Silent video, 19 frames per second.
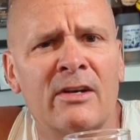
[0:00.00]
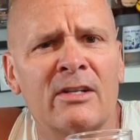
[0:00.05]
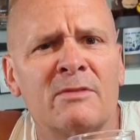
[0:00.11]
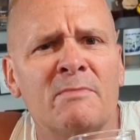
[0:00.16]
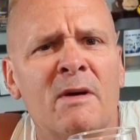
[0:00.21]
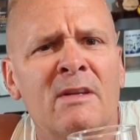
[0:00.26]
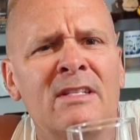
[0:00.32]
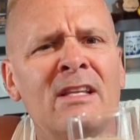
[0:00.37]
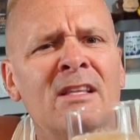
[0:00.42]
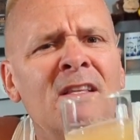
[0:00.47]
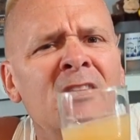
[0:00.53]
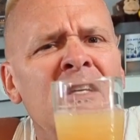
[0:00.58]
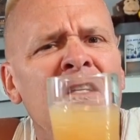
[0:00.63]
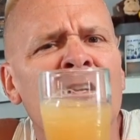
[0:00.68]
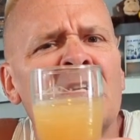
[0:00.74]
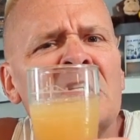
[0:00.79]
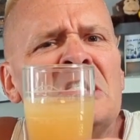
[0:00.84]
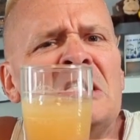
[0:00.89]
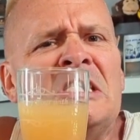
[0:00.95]
It smells a
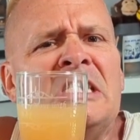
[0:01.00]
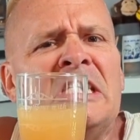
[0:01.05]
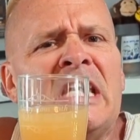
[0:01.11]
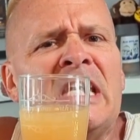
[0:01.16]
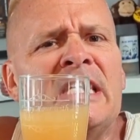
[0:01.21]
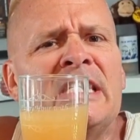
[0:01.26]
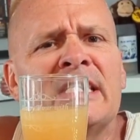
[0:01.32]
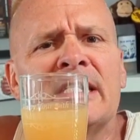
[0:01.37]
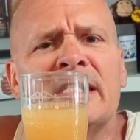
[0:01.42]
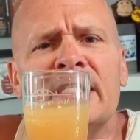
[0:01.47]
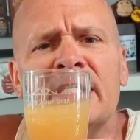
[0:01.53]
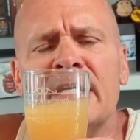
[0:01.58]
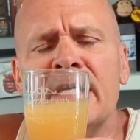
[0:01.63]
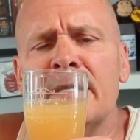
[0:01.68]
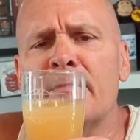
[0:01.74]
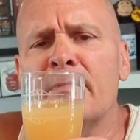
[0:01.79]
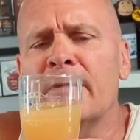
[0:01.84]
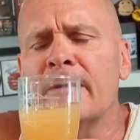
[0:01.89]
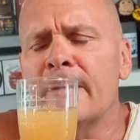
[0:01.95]
little
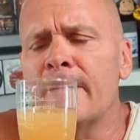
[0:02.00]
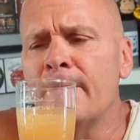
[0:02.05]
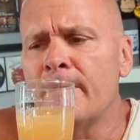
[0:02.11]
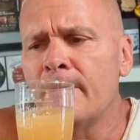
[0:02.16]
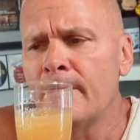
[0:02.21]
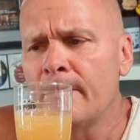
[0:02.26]
yeasty, but